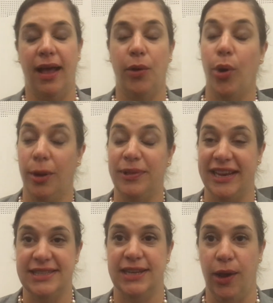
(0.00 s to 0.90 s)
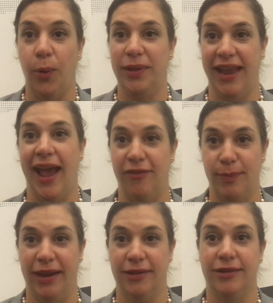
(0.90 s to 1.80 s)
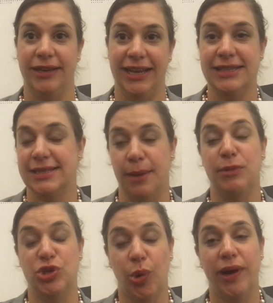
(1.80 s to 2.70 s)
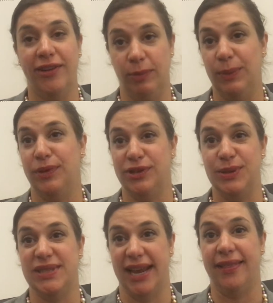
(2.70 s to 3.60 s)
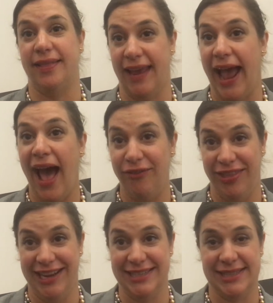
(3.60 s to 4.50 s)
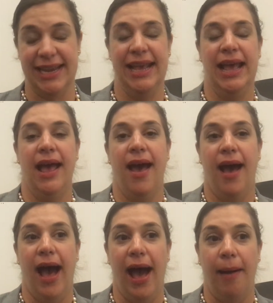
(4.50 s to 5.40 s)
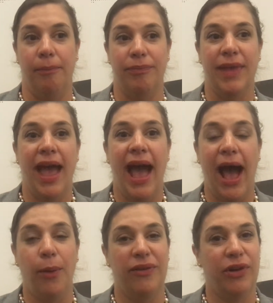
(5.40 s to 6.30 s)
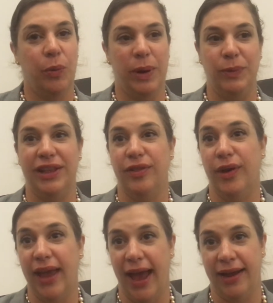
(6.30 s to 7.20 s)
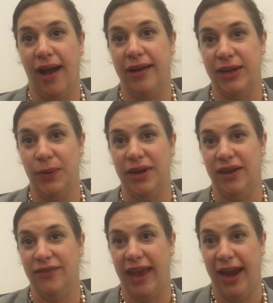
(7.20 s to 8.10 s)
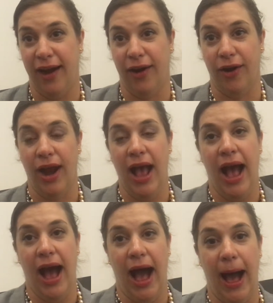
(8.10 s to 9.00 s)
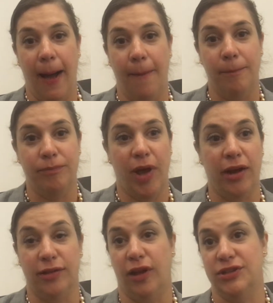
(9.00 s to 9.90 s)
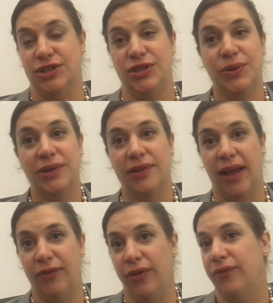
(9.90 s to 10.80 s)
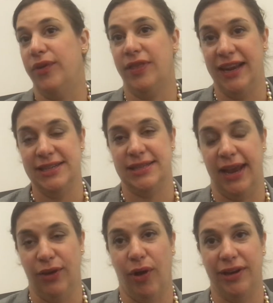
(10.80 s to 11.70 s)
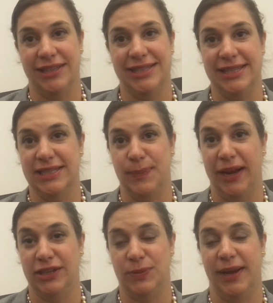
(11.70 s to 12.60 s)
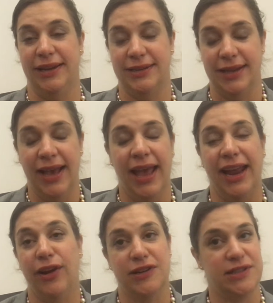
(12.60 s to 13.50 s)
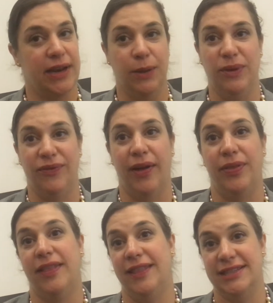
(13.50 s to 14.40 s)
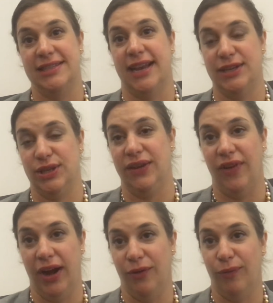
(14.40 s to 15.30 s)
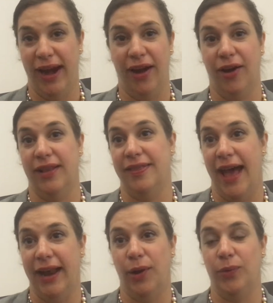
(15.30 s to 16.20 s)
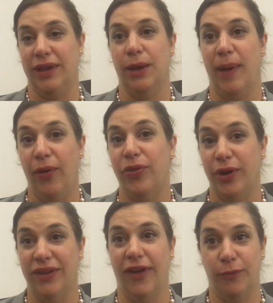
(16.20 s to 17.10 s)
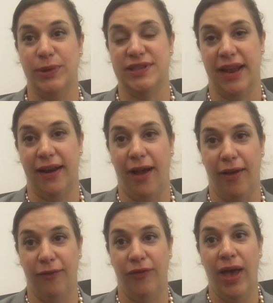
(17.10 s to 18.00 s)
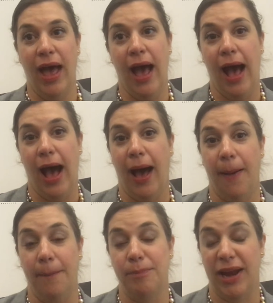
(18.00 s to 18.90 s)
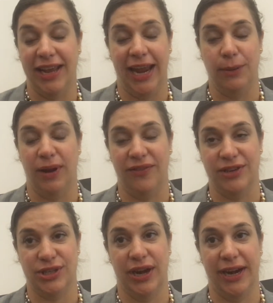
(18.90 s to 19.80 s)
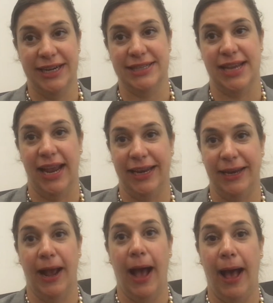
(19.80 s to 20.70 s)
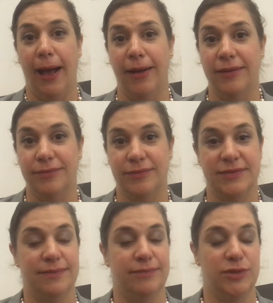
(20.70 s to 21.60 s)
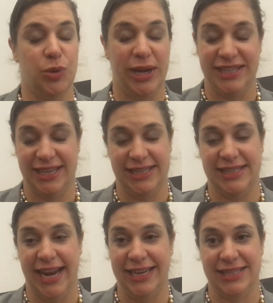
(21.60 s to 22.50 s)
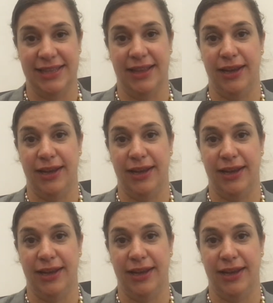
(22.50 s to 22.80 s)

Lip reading: or a place to go when they have medical needs. A majority of people do say that they have this. However, when we look at continuity of care on a longitudinal level for things like chronic disease management, in our study we found that this is actually very rare, and that only about 35% of Medicaid beneficiaries in 26 states in the